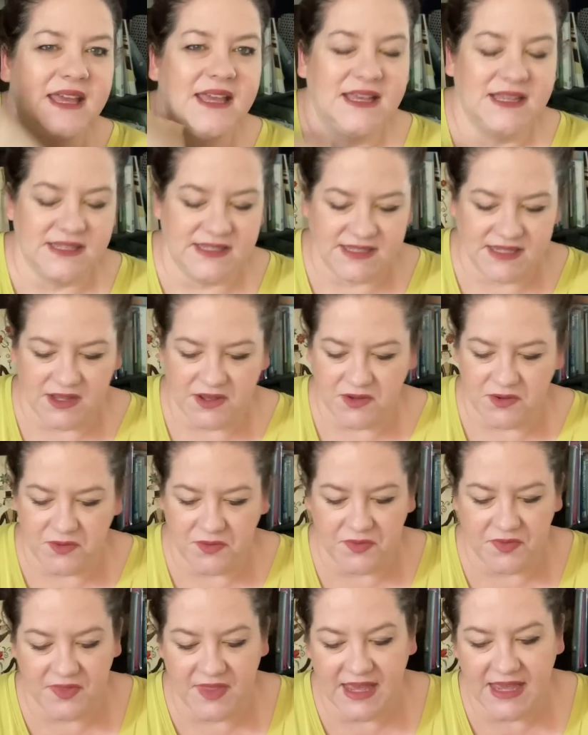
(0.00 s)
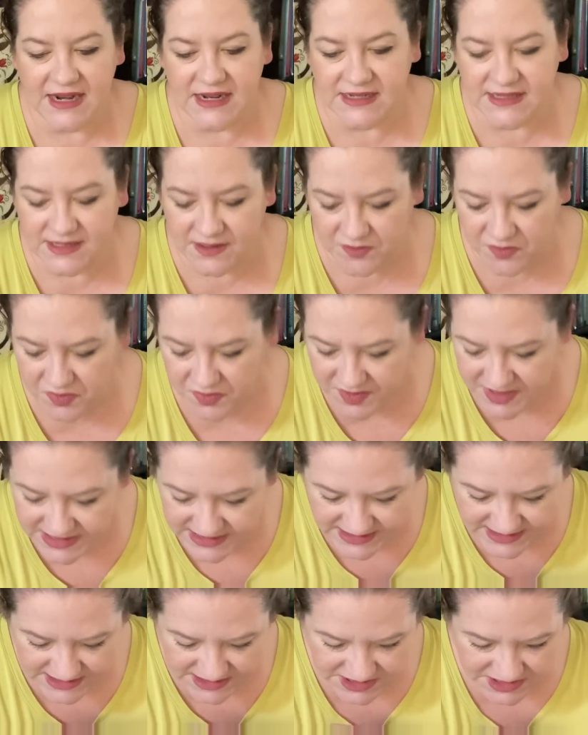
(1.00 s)
So that is some
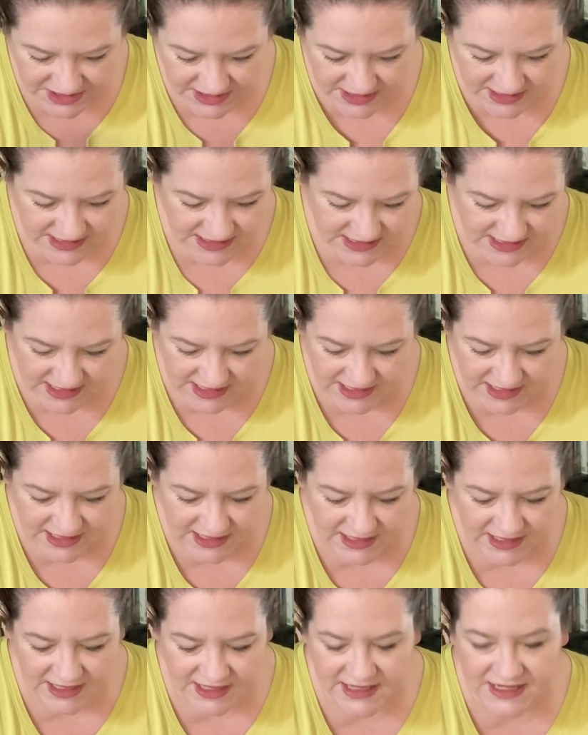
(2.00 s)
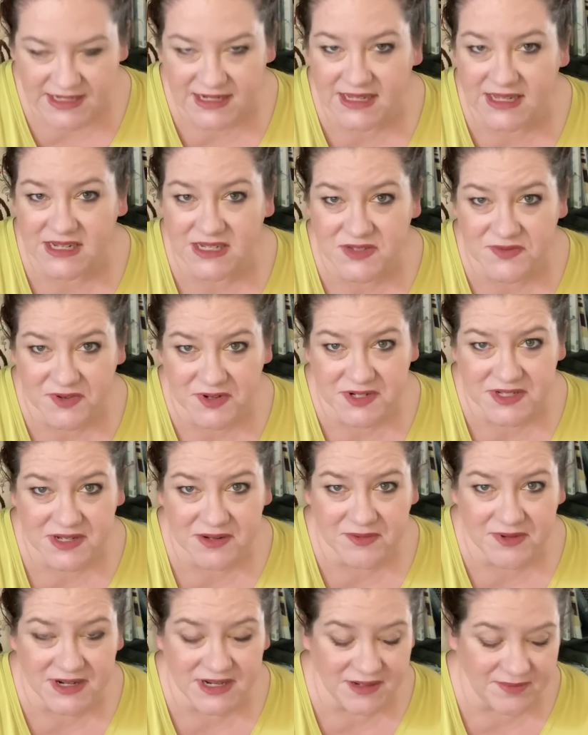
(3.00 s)
pre-stitching I did. I didn't get as far as I
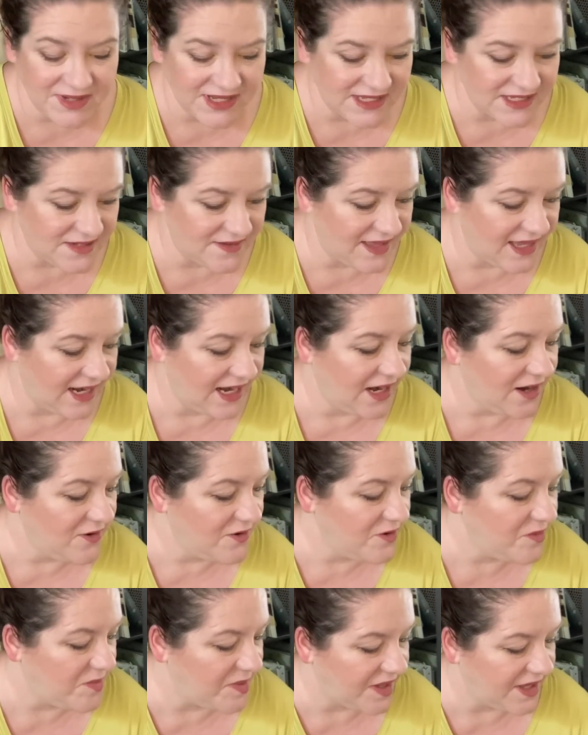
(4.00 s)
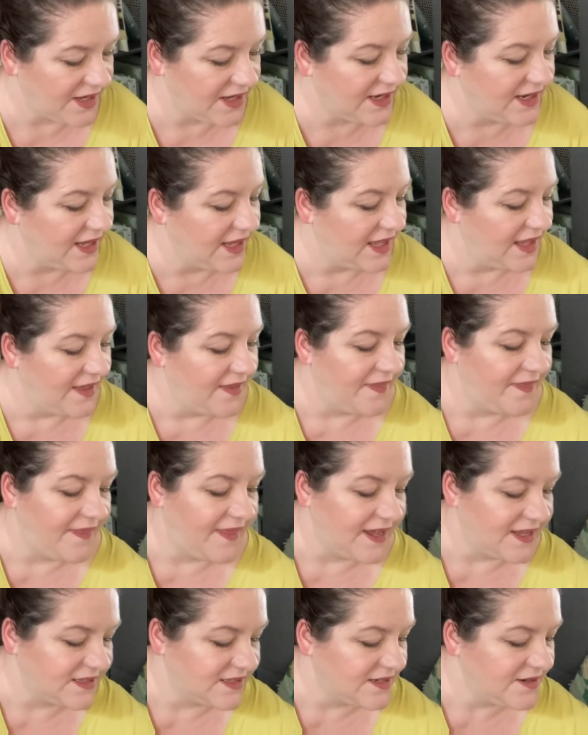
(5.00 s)
wanted because of that error, but
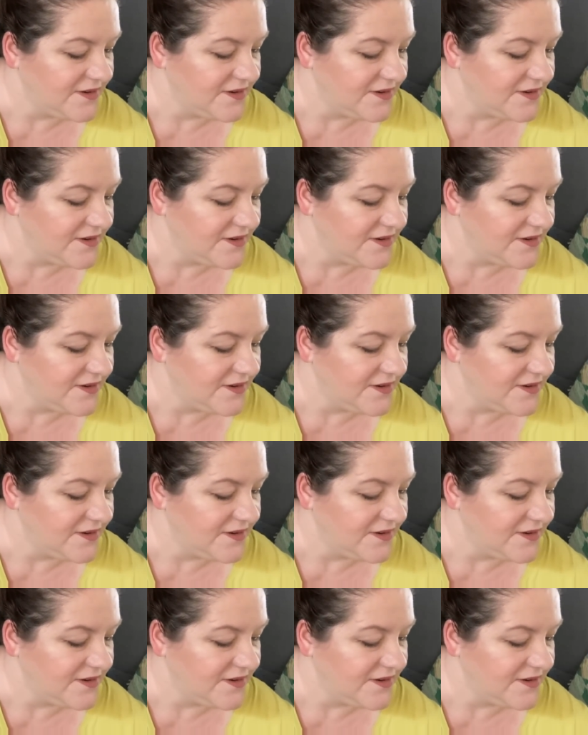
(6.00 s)
that's